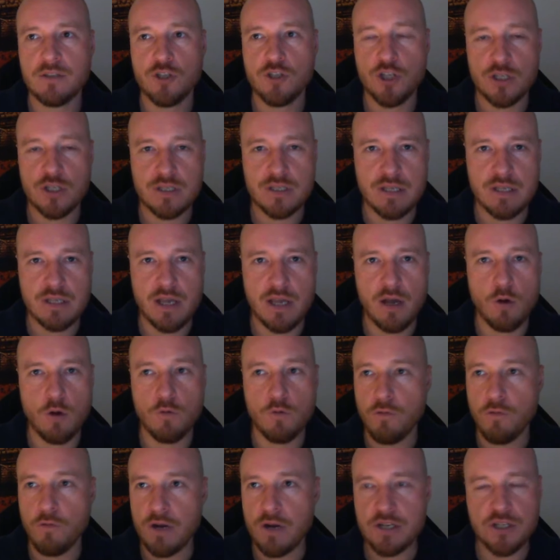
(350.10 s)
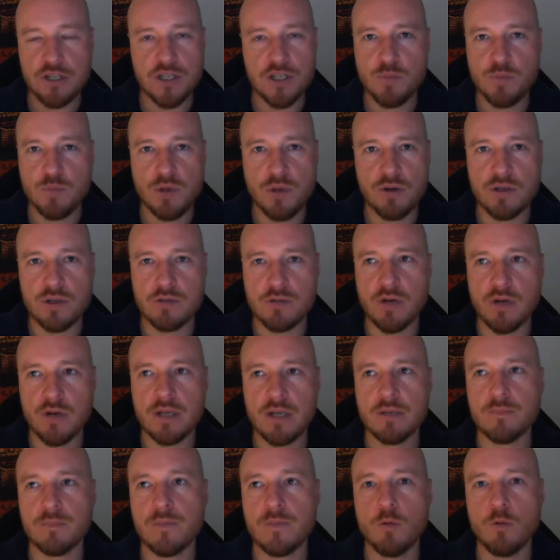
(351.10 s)
just now, fresh experience,
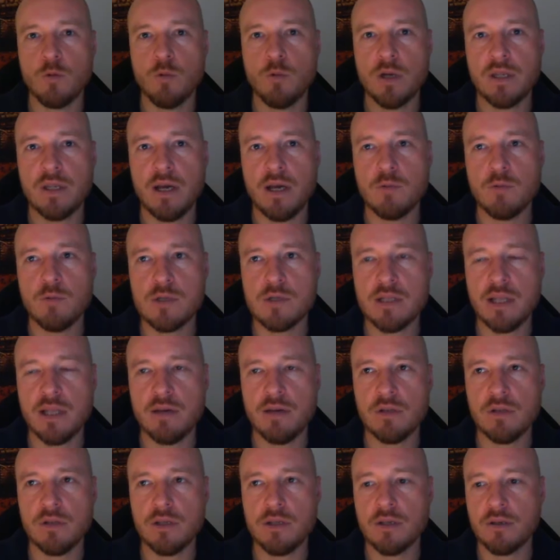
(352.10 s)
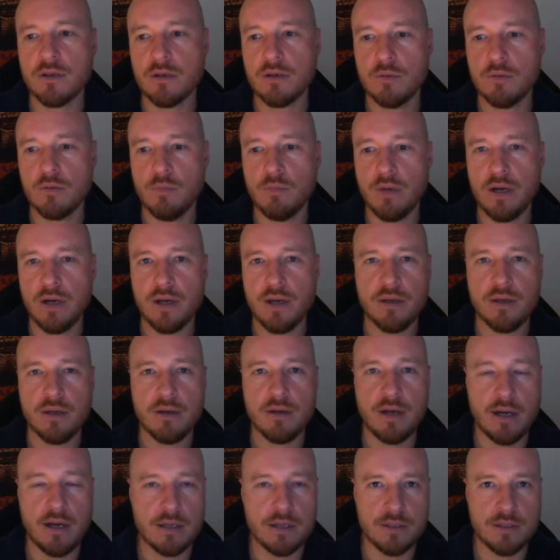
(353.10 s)
right? When I was leveling my
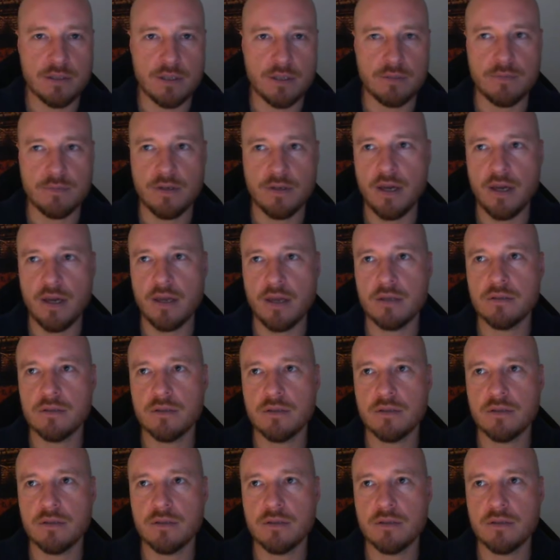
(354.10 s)
hunter, and